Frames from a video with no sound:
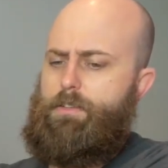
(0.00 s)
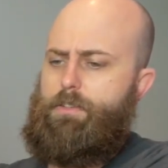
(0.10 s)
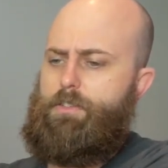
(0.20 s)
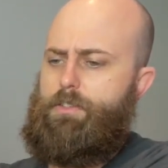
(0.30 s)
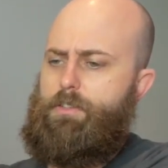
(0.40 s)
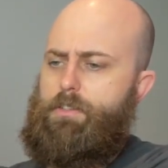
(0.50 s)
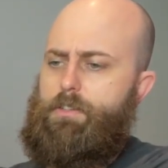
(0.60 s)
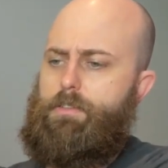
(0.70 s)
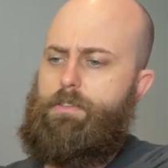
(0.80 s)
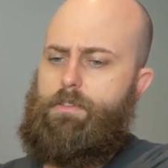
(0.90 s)
just
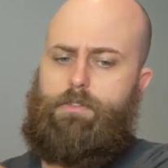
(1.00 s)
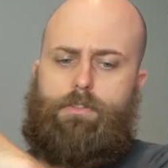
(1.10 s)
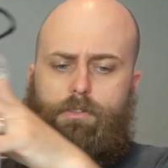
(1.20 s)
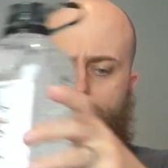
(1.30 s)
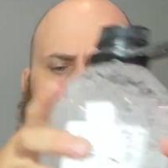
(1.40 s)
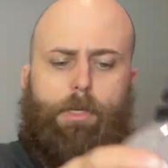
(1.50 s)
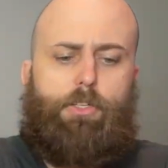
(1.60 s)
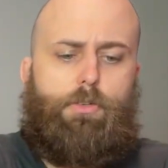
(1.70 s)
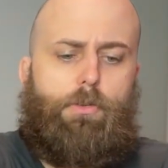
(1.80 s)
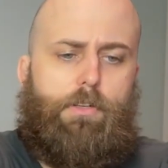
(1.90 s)
to try and make
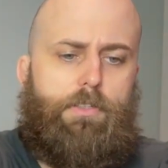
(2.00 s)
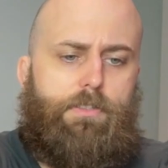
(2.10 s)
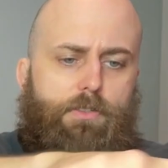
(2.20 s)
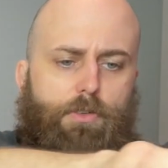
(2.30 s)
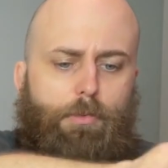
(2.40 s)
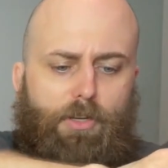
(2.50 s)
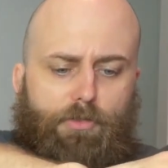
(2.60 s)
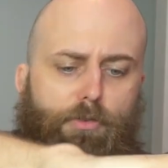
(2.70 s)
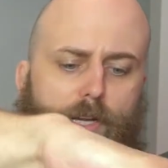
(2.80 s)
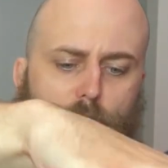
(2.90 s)
sure that it's distributed
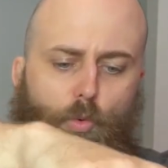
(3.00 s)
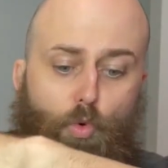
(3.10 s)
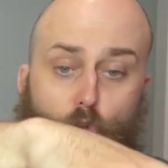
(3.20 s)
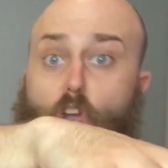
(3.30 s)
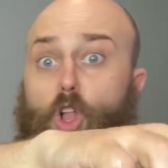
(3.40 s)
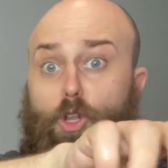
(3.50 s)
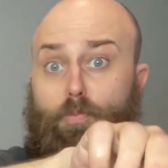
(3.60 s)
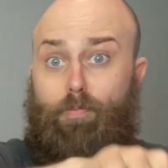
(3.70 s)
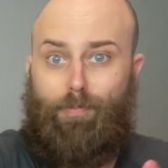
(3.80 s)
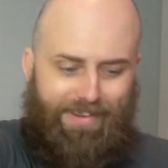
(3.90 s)
throughout the water
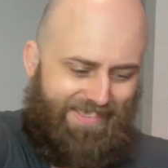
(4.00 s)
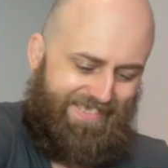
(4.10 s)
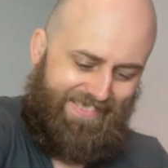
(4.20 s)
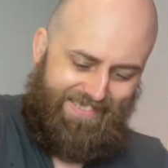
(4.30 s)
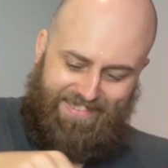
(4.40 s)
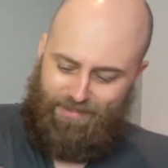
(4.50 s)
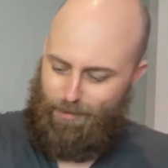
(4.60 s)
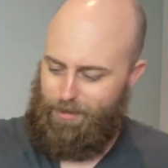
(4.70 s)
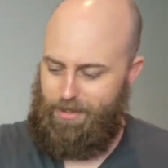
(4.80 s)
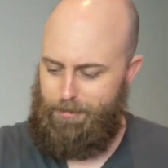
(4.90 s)
column.
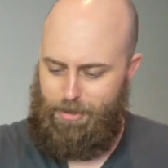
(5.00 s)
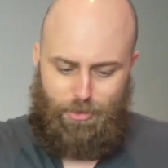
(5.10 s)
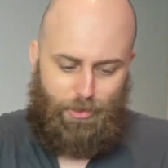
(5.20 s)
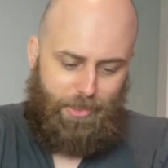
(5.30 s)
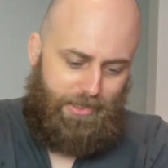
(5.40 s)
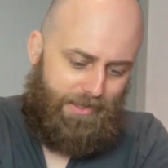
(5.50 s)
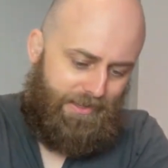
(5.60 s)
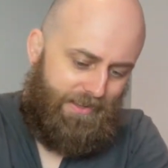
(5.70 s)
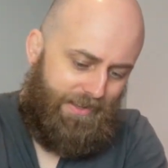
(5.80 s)
I'm gonna get a bit nerdy there.